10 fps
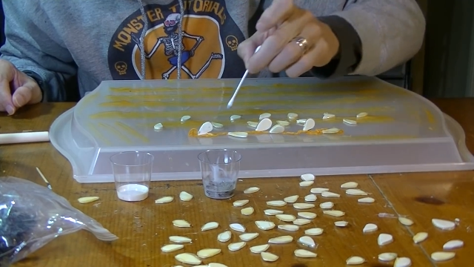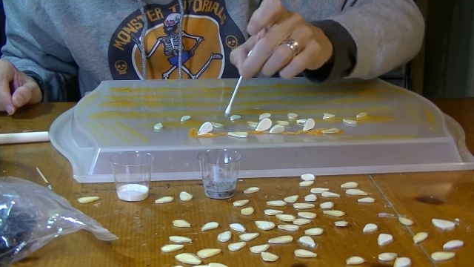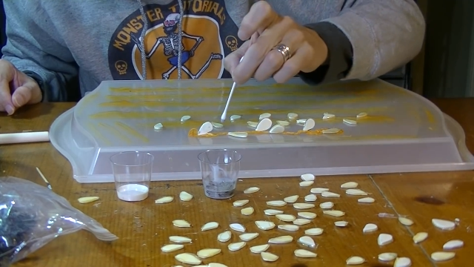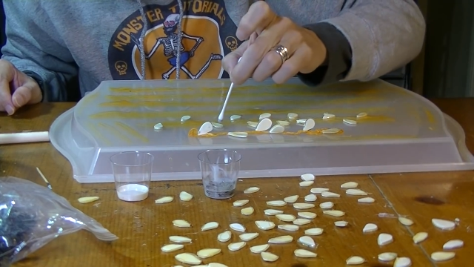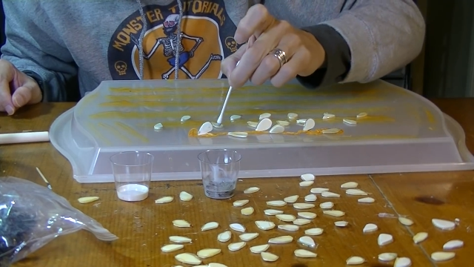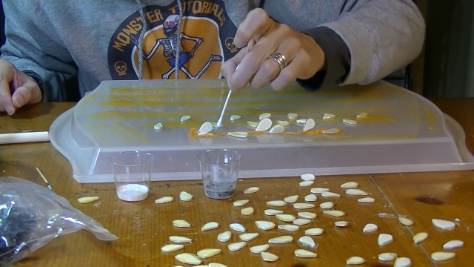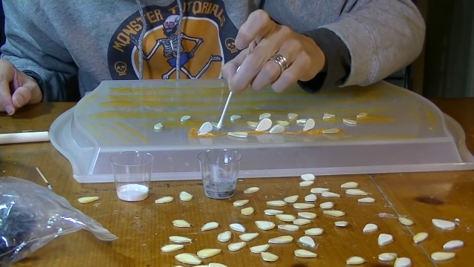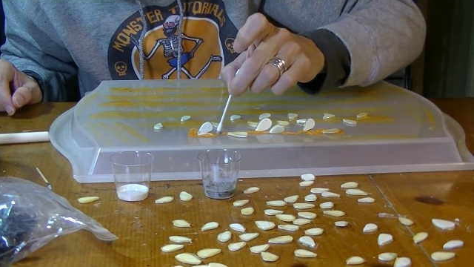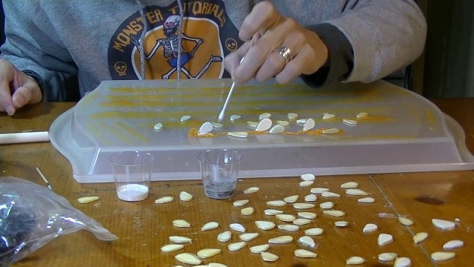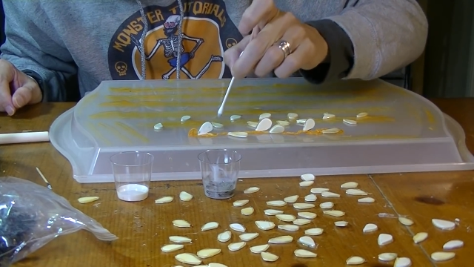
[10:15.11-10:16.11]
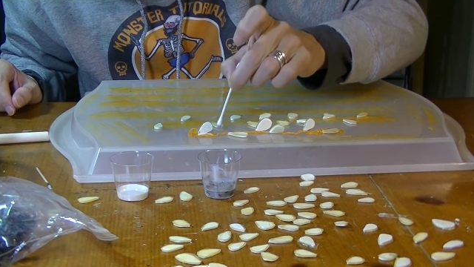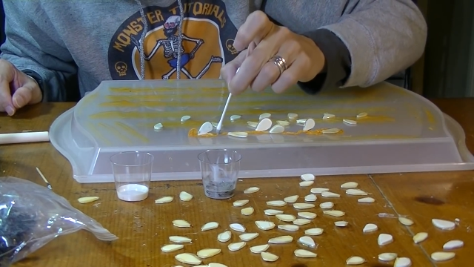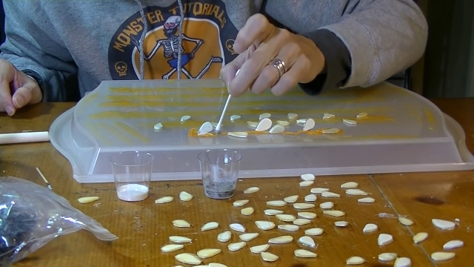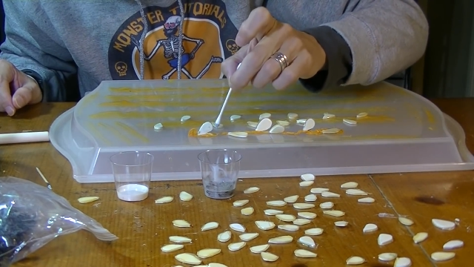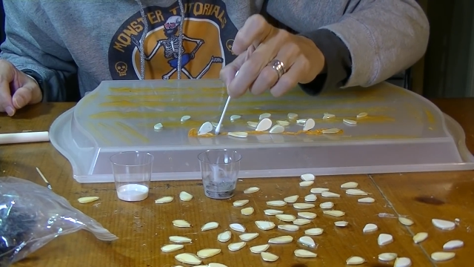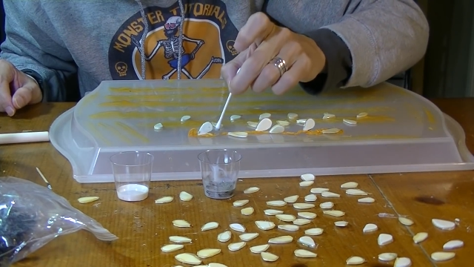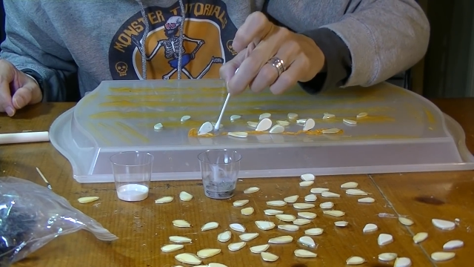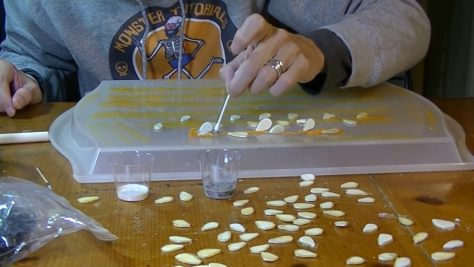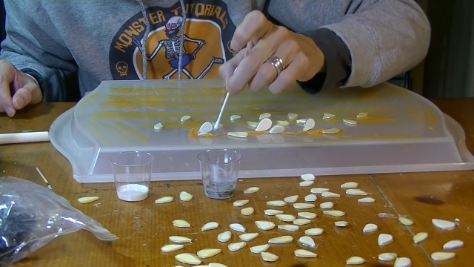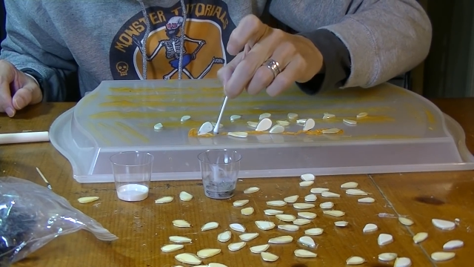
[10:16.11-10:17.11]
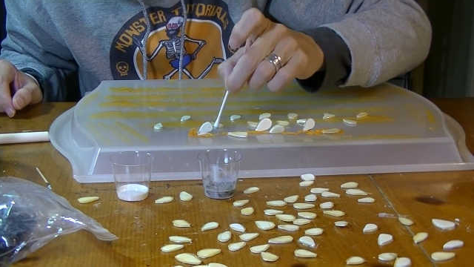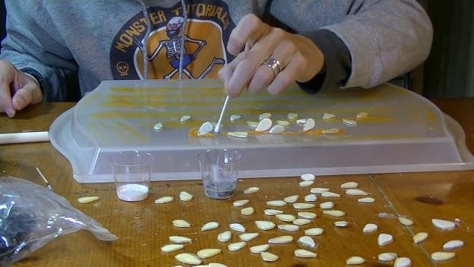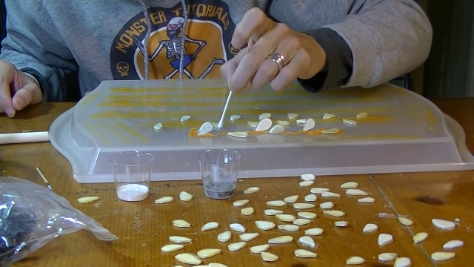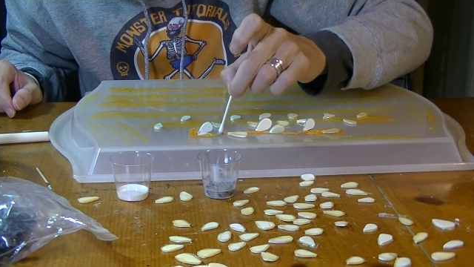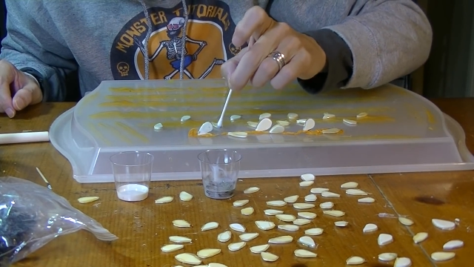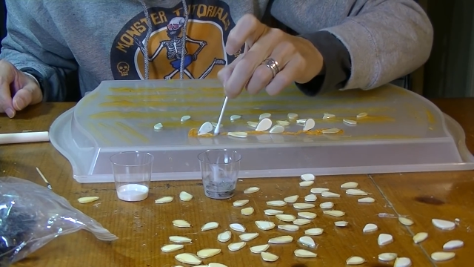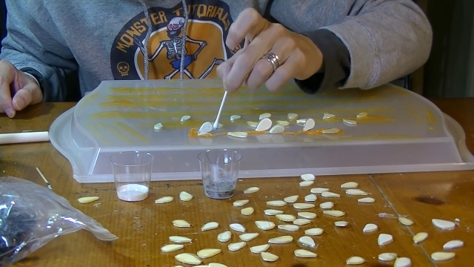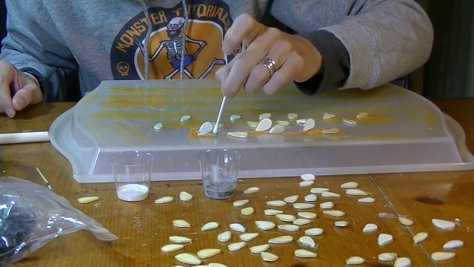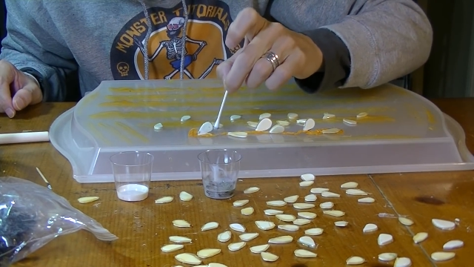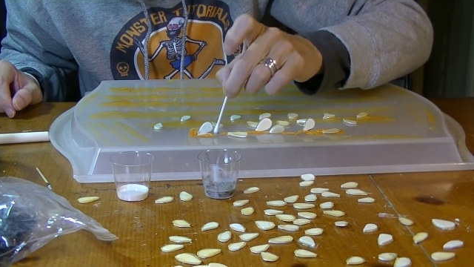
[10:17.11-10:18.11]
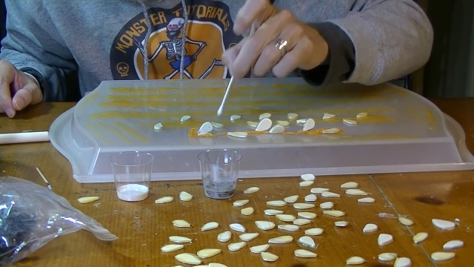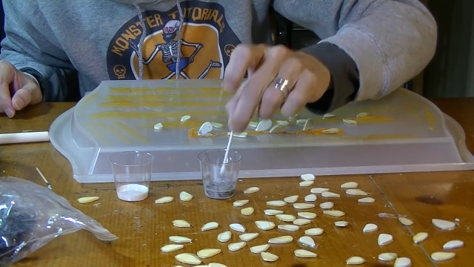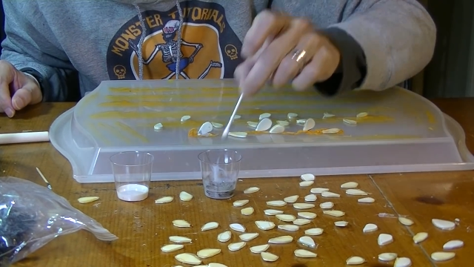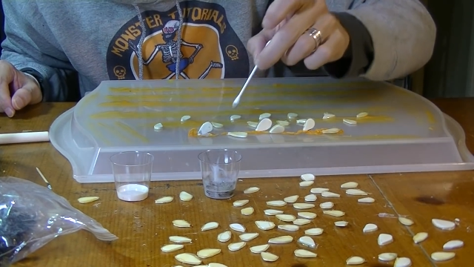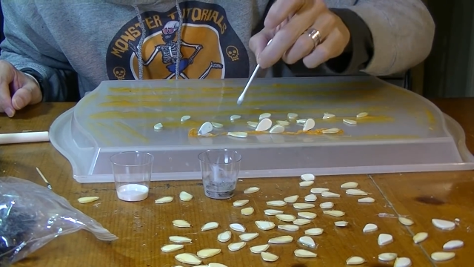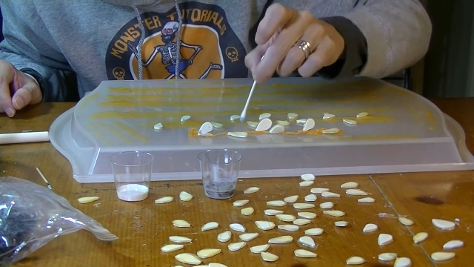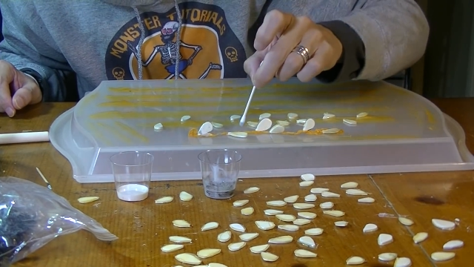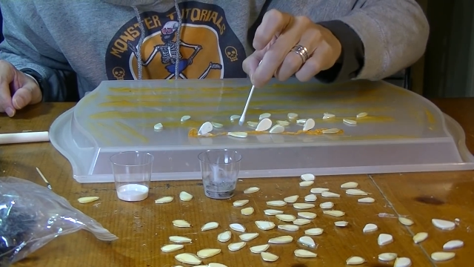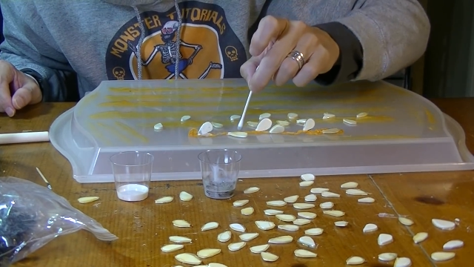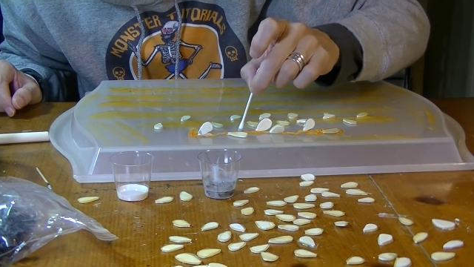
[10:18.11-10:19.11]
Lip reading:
[unreadable: no face in view]